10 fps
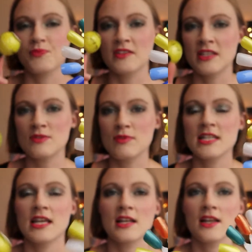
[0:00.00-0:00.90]
These
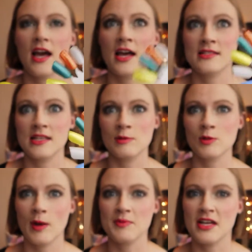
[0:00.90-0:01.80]
retail, I seen them on
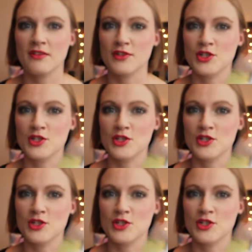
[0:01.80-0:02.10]
the website for